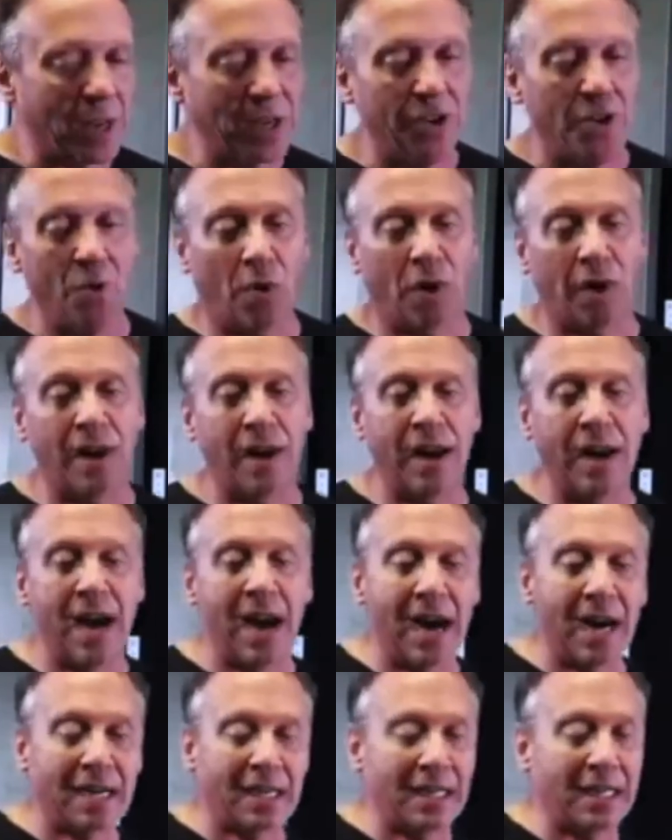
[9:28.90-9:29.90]
you are
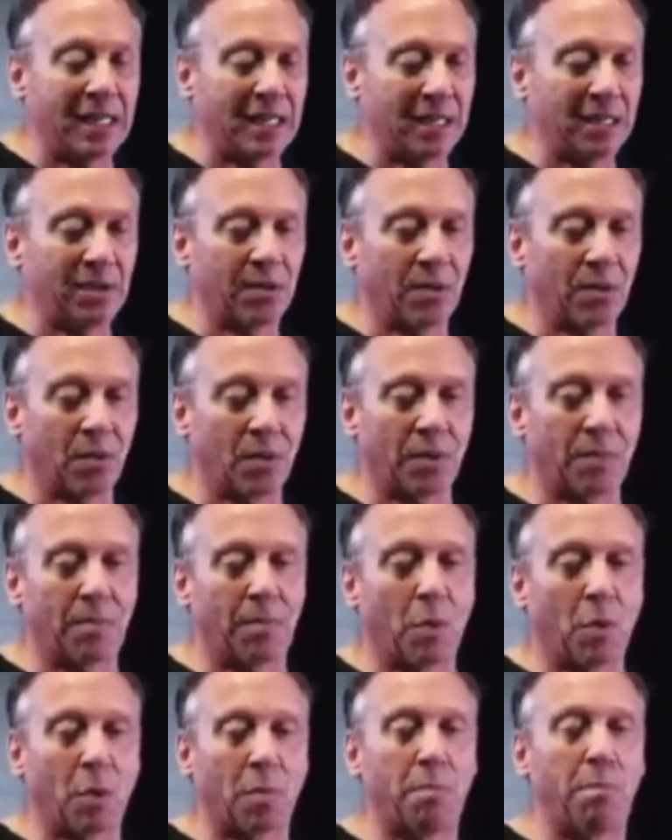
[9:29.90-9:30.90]
knock-kneed or
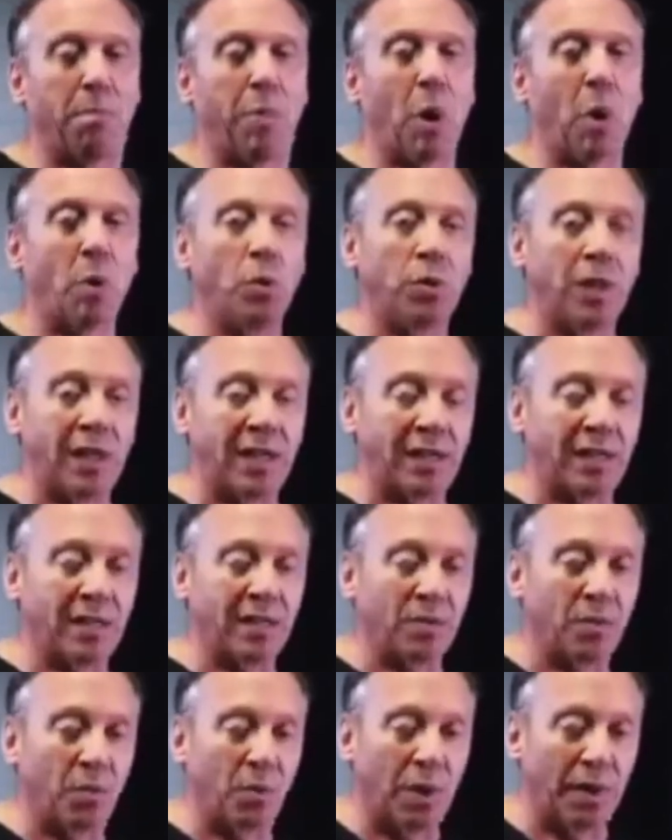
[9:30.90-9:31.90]
bow-legged
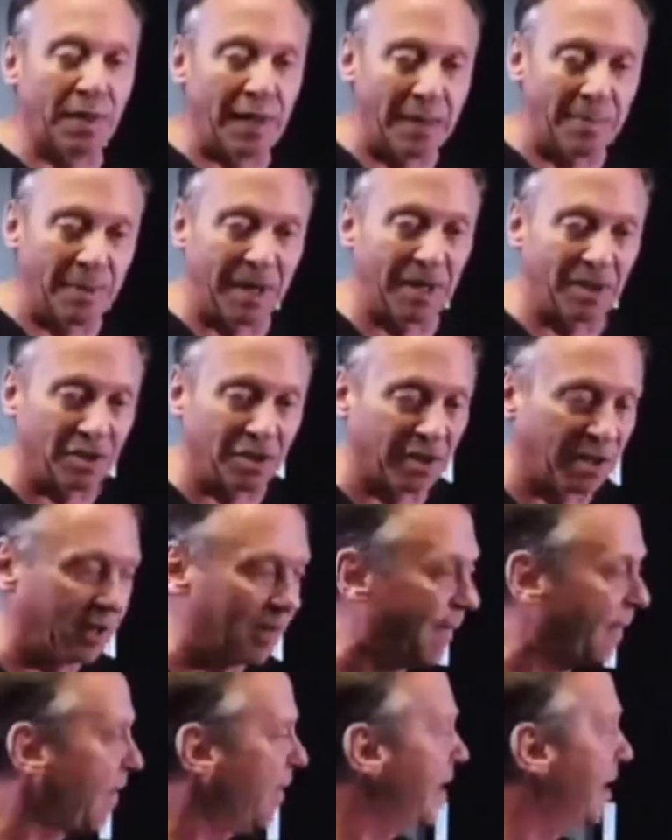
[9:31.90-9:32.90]
with MHE,
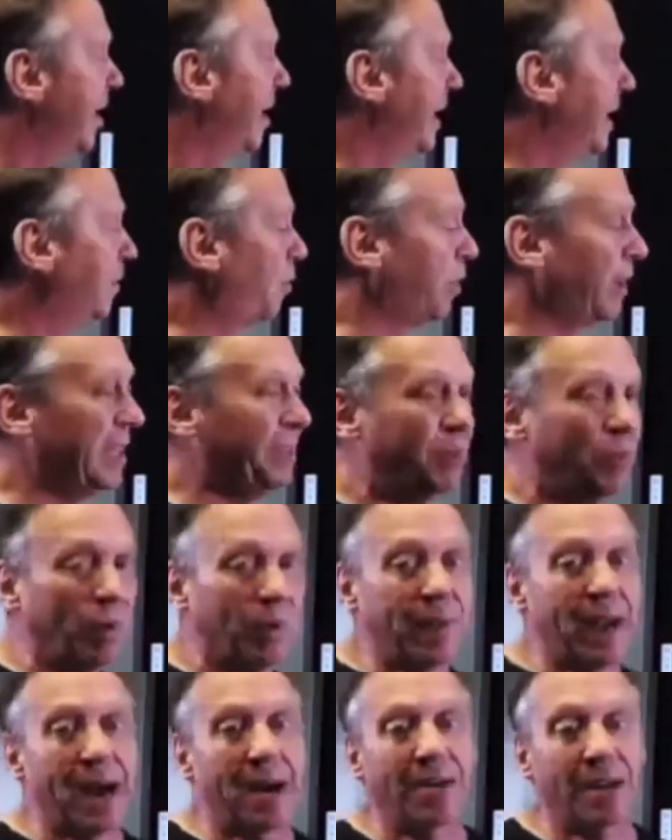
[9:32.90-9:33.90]
or even
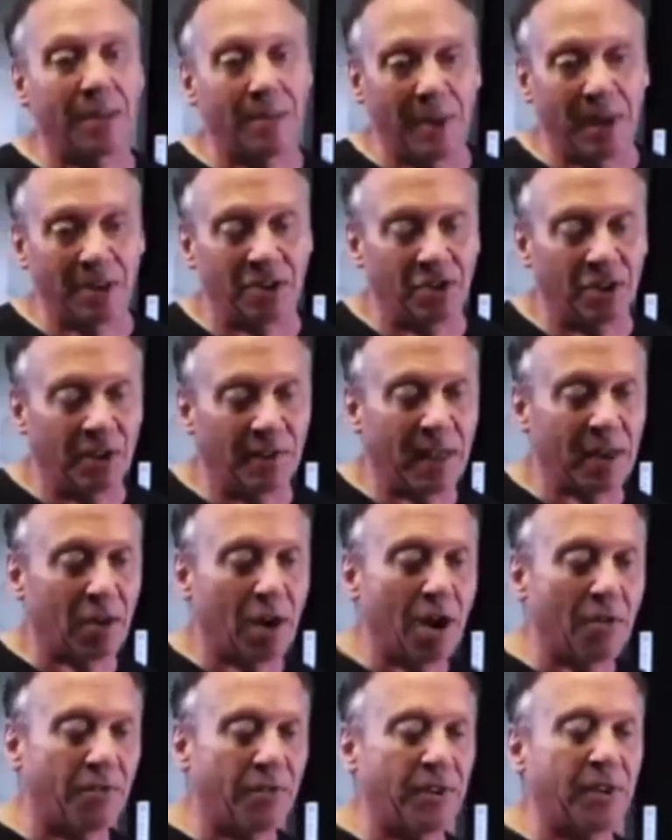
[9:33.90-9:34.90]
without MHE, that
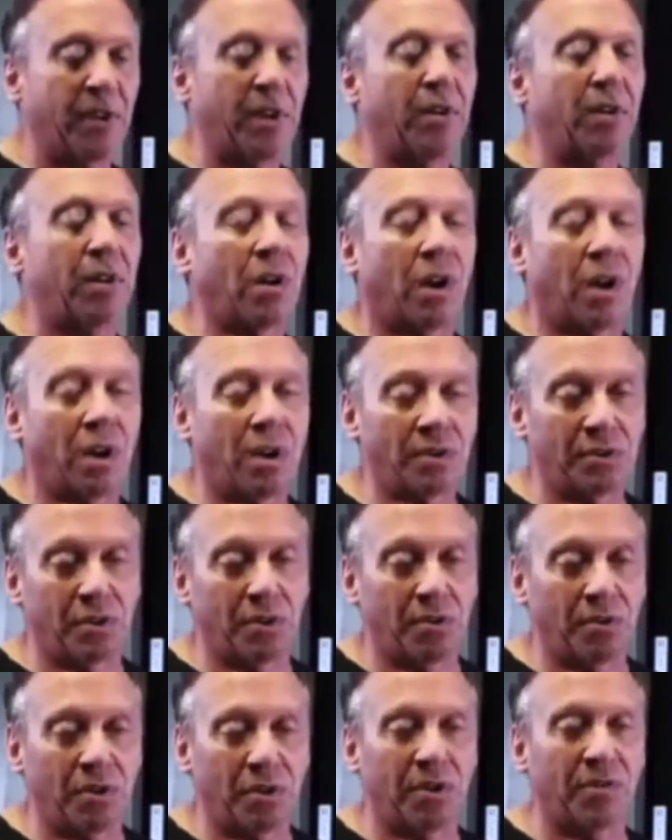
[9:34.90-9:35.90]
often can cause
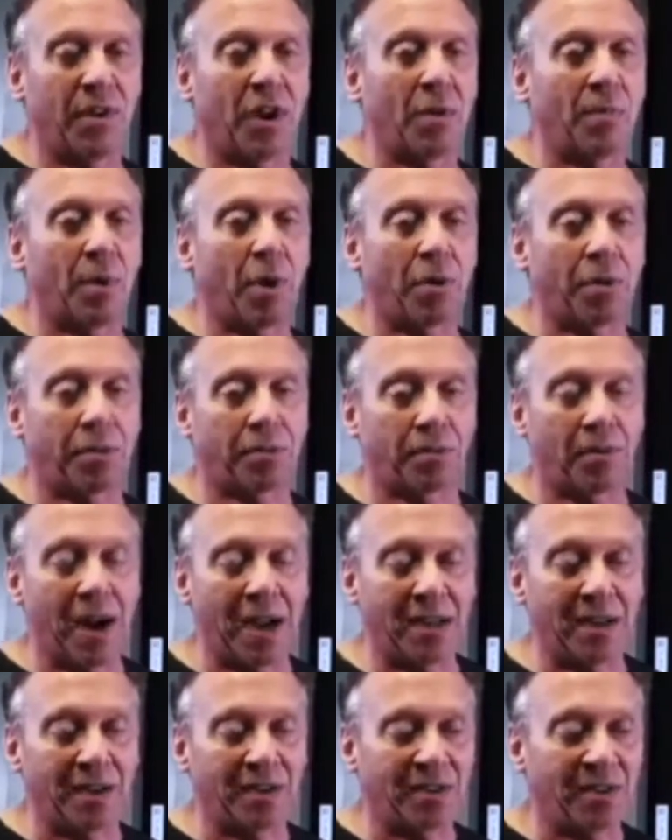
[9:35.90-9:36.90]
you to develop
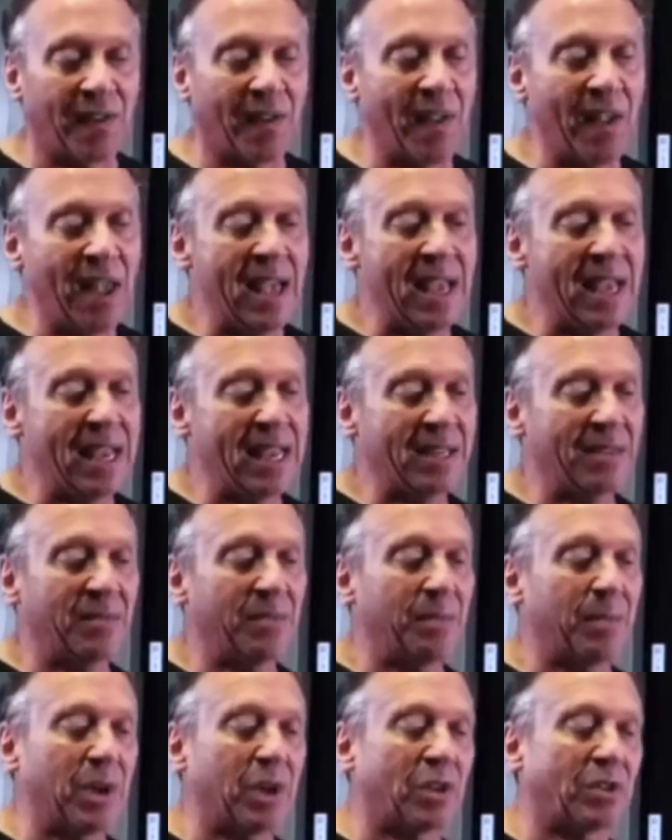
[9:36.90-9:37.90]
arthritis
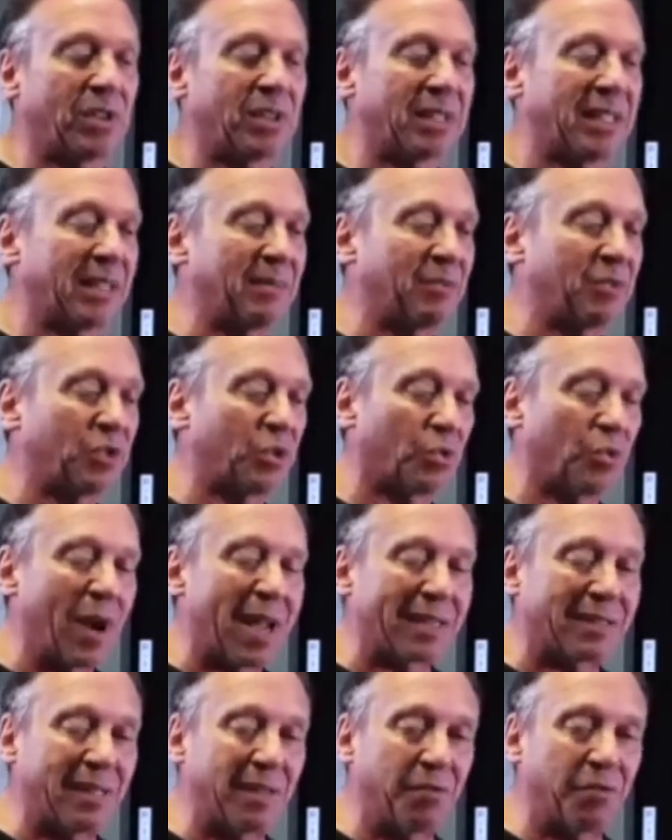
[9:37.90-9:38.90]
because it's
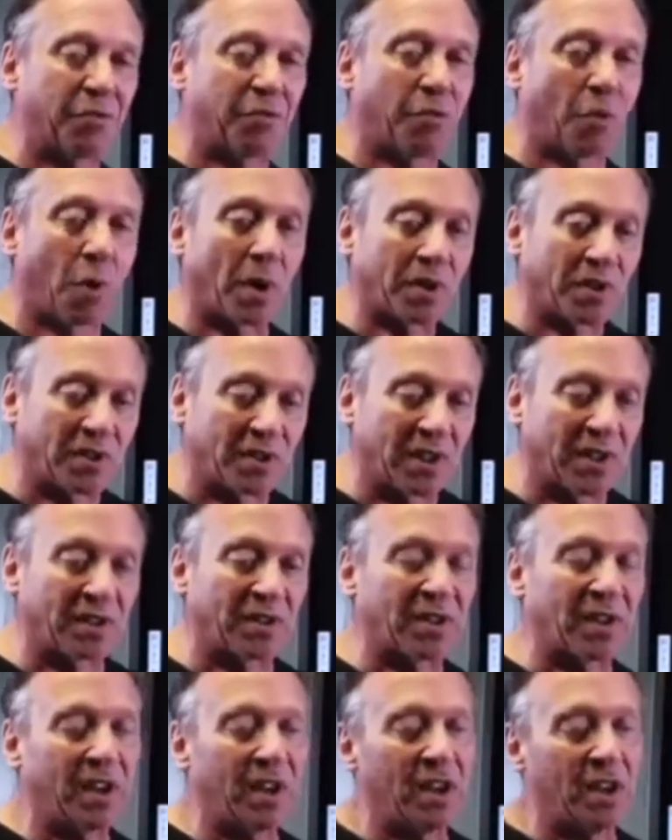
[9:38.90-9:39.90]
directing
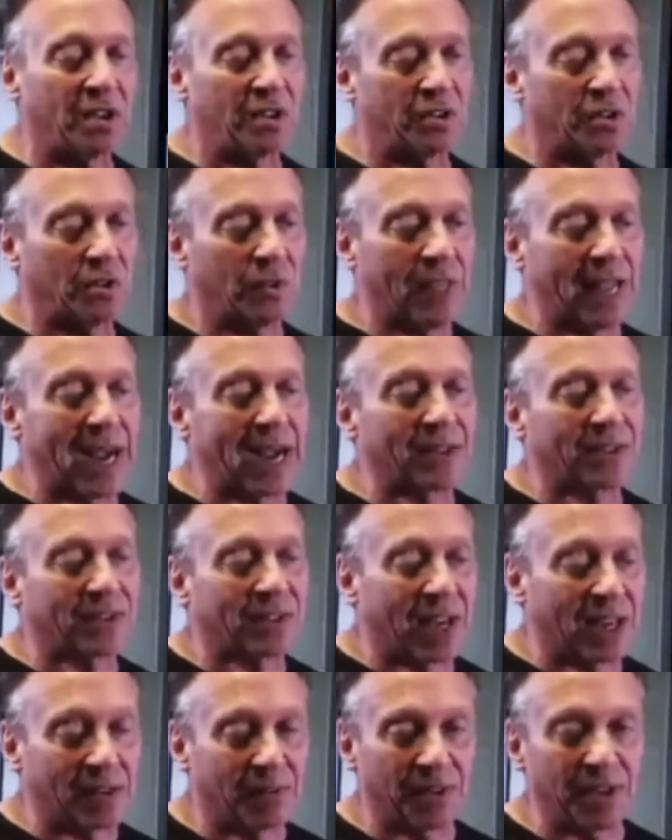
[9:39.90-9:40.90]
forces to the
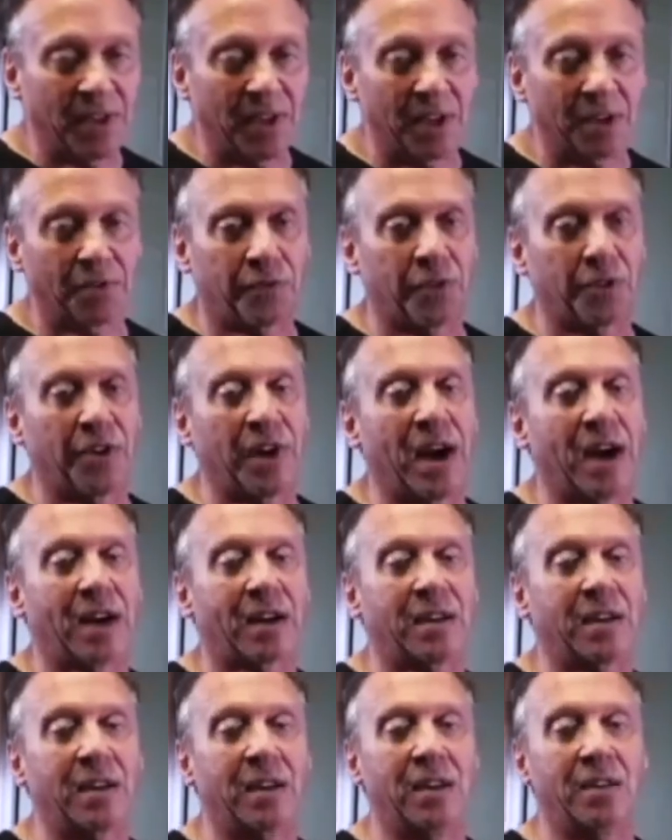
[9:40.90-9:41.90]
outside of the knee if you're
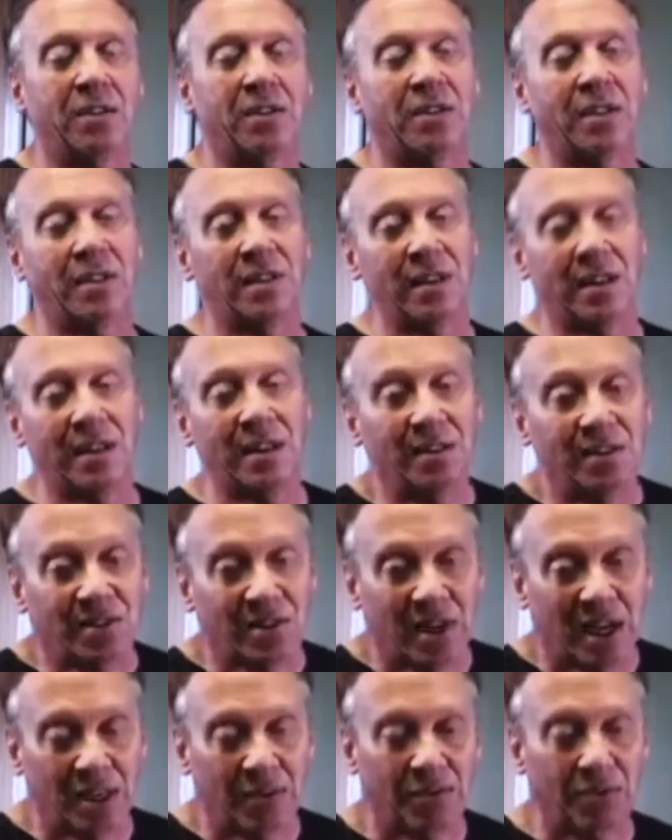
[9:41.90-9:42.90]
knock-kneed, to the
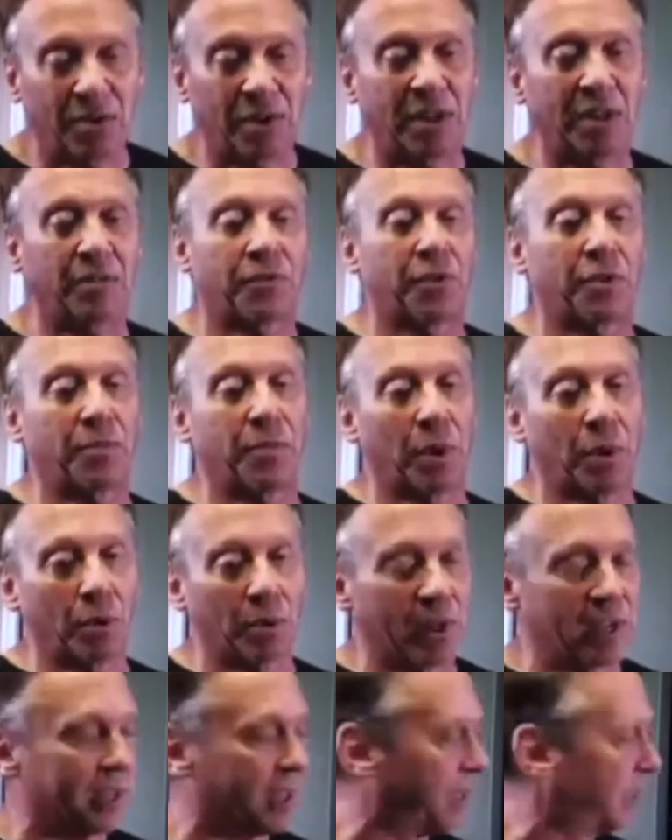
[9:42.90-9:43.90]
inside of your knee if you're bow-legged.